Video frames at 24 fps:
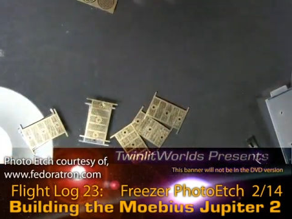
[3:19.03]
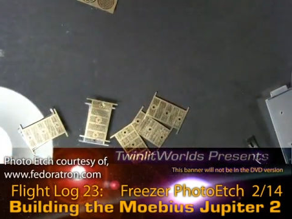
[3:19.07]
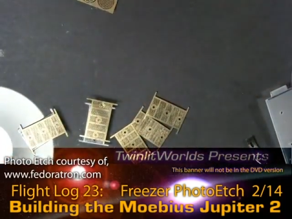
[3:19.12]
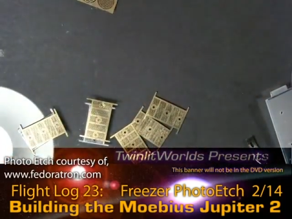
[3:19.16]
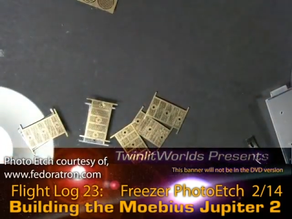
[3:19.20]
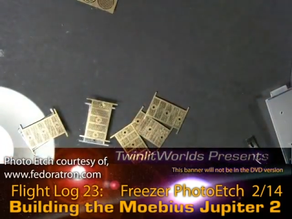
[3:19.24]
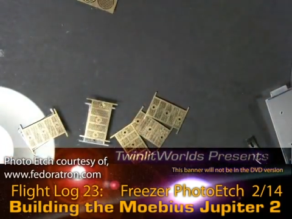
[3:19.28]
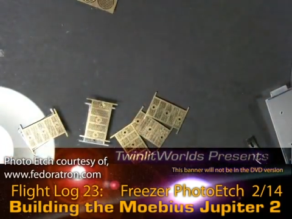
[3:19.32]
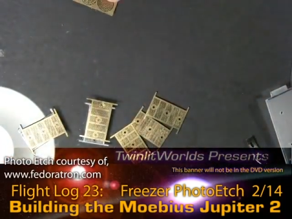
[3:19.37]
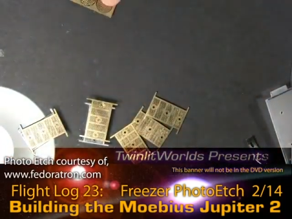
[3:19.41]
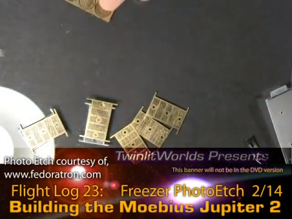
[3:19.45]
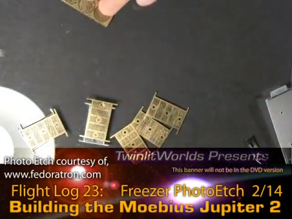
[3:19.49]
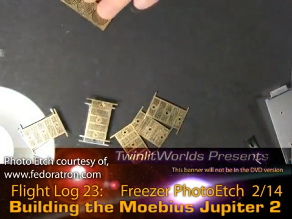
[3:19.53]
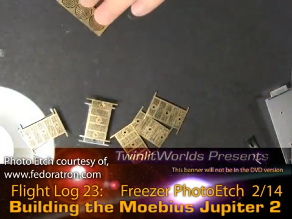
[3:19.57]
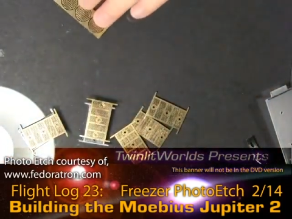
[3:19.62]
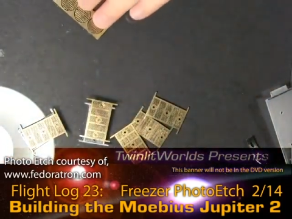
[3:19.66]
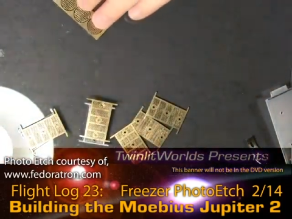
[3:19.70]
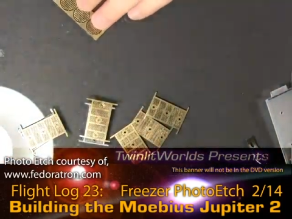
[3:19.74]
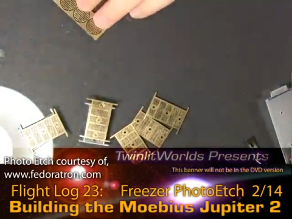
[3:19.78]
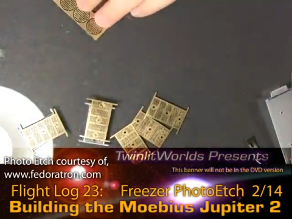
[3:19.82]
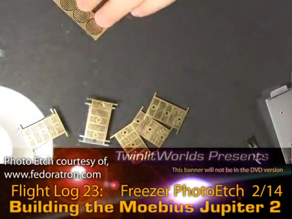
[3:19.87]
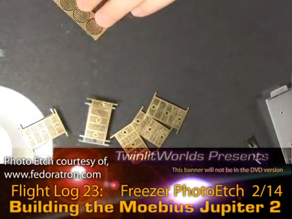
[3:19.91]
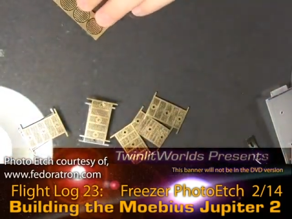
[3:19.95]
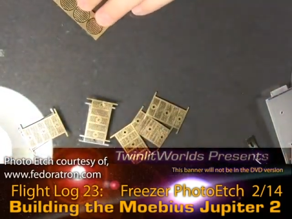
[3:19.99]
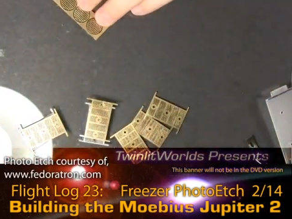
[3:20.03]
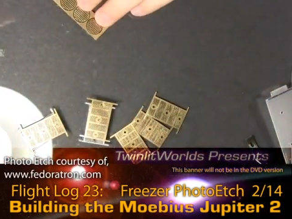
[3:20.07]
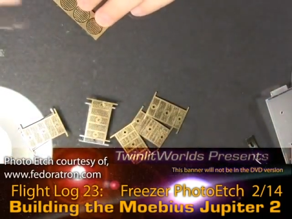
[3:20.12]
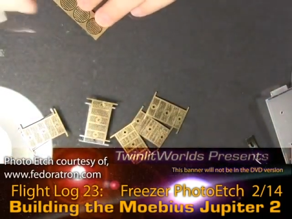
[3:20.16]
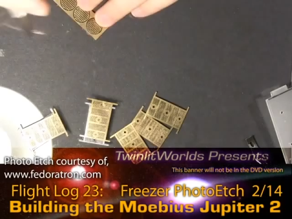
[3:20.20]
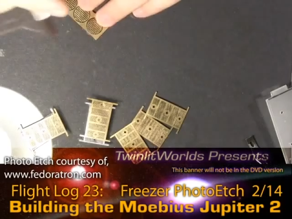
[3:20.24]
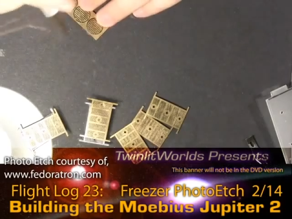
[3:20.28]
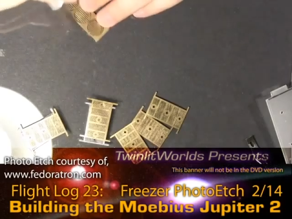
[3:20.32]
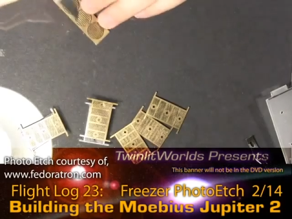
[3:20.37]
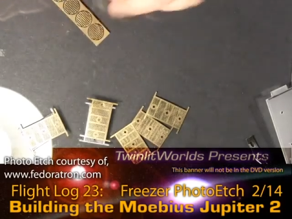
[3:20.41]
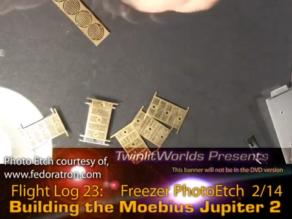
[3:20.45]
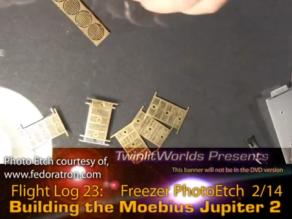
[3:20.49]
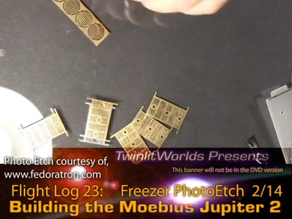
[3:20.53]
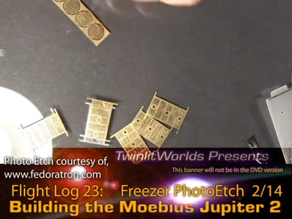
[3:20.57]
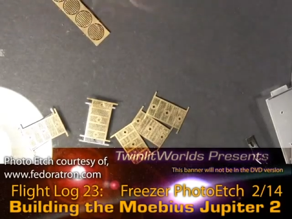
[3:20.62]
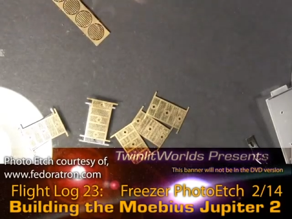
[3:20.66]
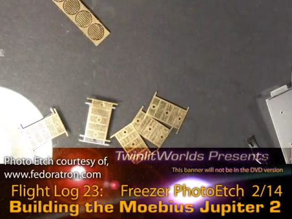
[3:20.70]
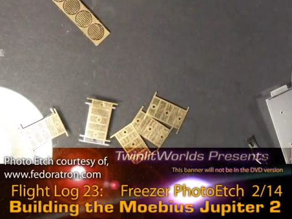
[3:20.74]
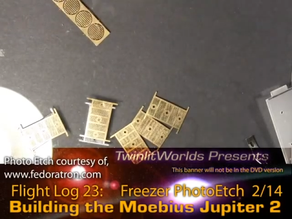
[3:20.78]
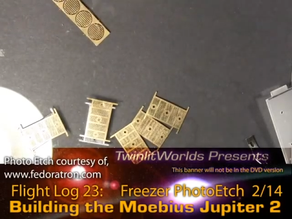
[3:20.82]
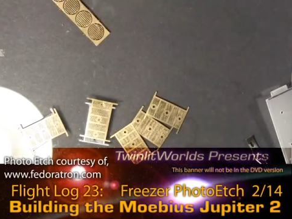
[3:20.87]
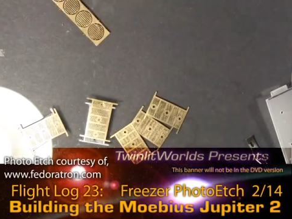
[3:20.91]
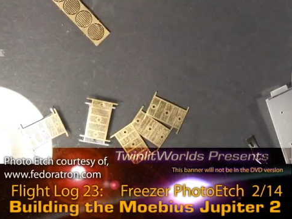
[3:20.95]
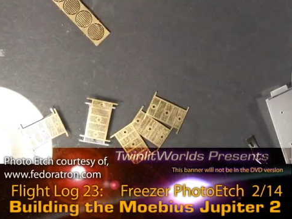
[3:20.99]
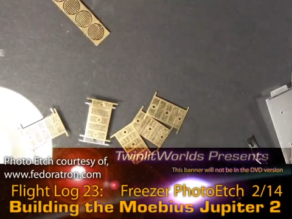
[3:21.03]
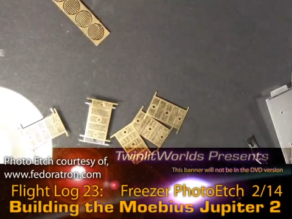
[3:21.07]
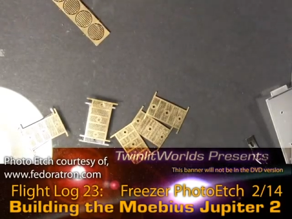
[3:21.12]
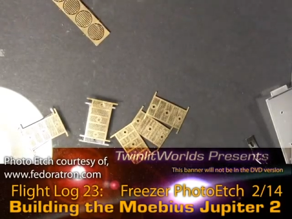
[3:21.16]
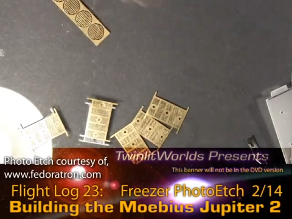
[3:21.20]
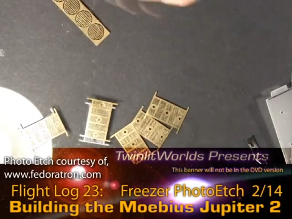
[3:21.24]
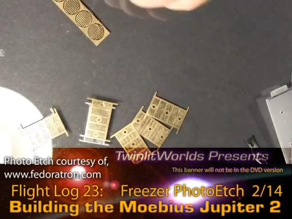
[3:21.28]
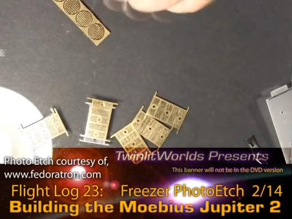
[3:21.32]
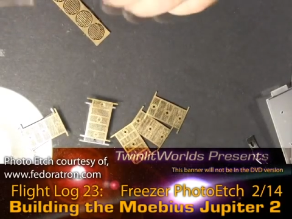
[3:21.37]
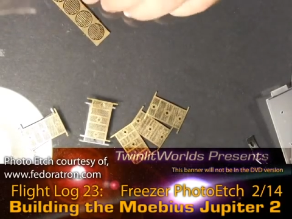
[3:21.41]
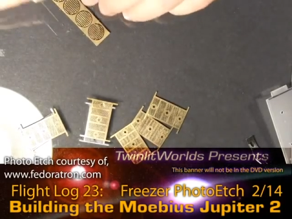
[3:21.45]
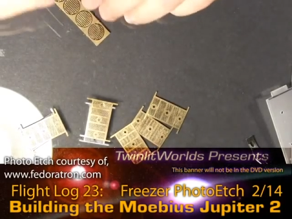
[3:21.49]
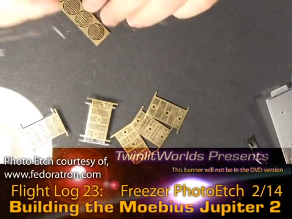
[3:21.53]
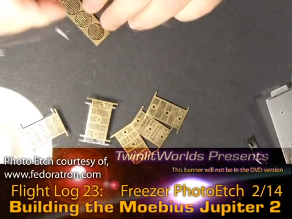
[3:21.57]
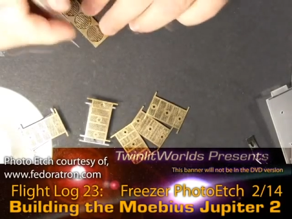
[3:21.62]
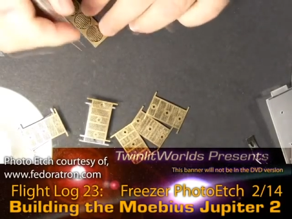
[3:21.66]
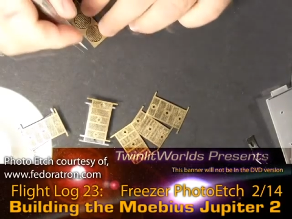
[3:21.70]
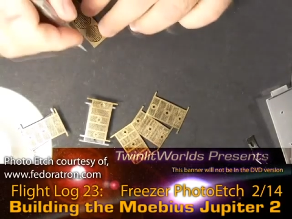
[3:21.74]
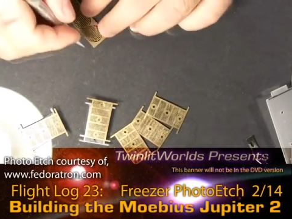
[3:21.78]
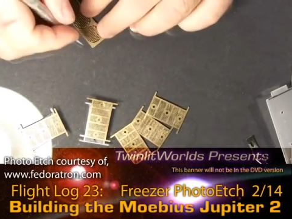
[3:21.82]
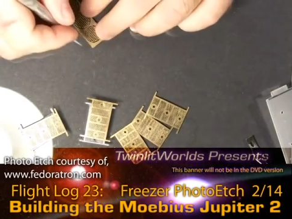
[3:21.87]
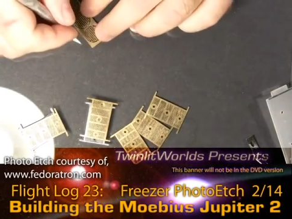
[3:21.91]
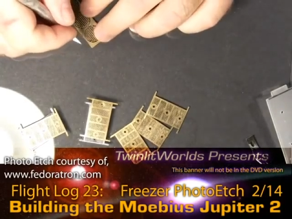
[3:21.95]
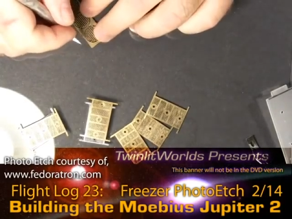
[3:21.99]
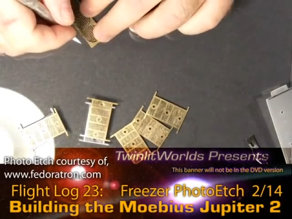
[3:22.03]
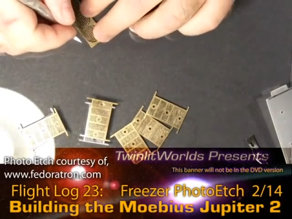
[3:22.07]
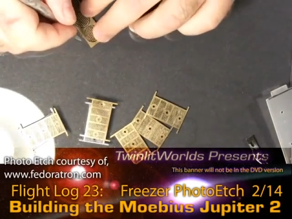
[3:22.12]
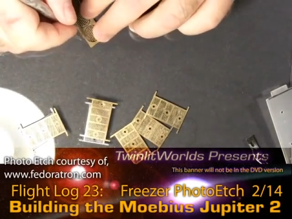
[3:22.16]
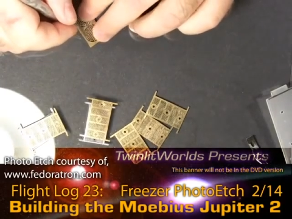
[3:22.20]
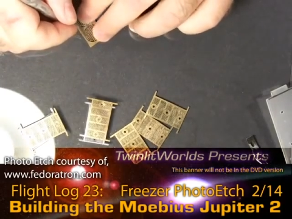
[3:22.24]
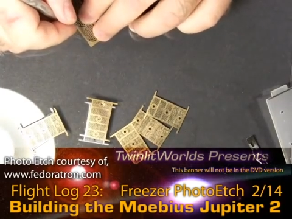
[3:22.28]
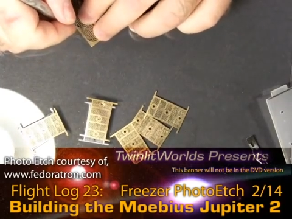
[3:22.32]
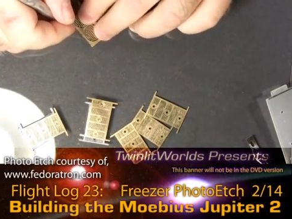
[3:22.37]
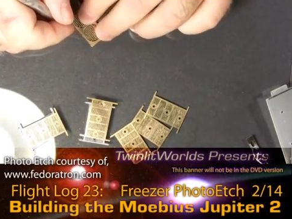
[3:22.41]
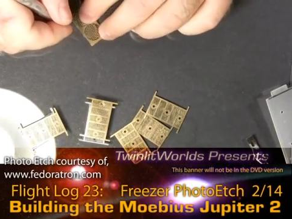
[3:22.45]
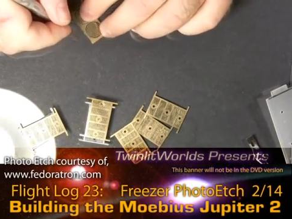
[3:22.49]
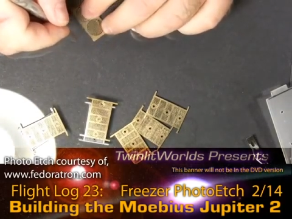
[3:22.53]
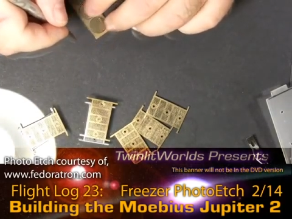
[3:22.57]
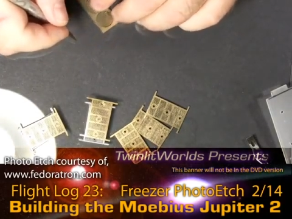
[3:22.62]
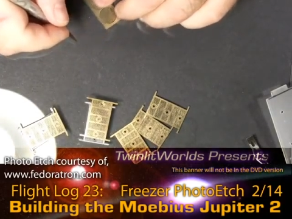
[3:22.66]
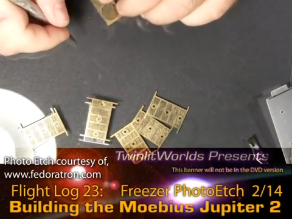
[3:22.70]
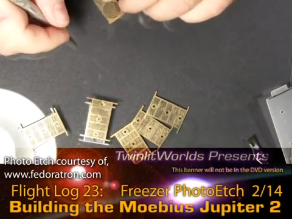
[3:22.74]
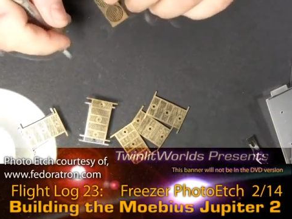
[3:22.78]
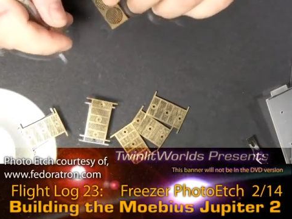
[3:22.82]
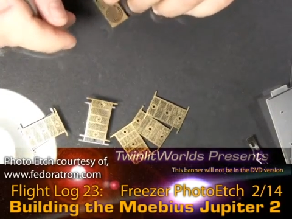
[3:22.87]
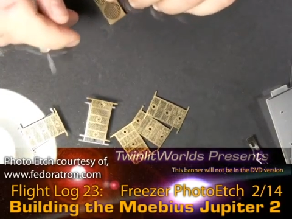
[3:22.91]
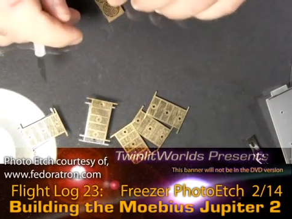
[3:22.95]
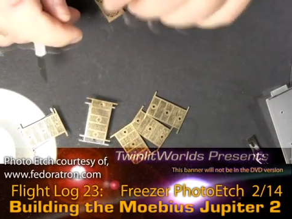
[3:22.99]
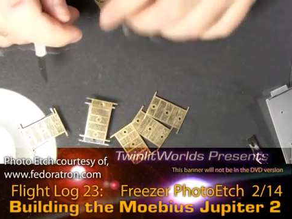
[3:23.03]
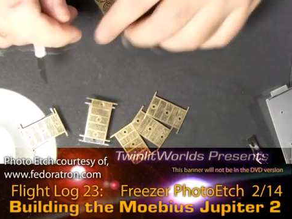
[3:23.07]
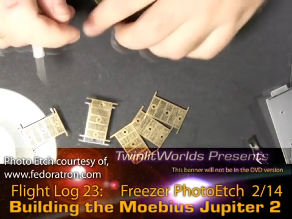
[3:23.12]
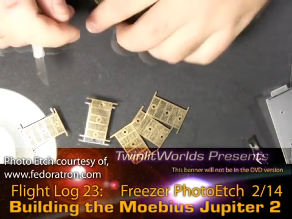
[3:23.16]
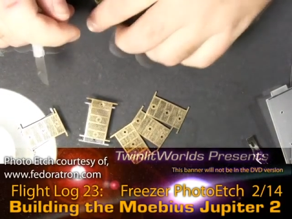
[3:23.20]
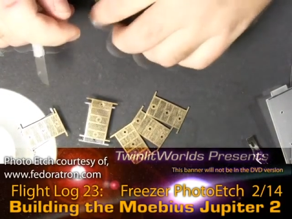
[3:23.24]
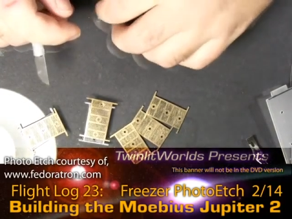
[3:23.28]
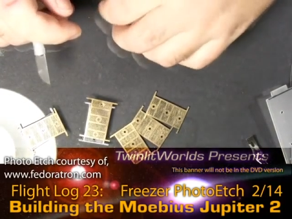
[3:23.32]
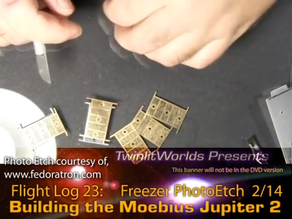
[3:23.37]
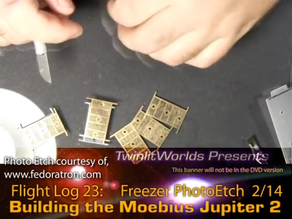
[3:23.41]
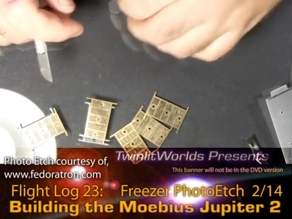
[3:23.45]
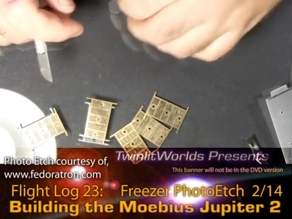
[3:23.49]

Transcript: No face is visible, so there are no lips to read.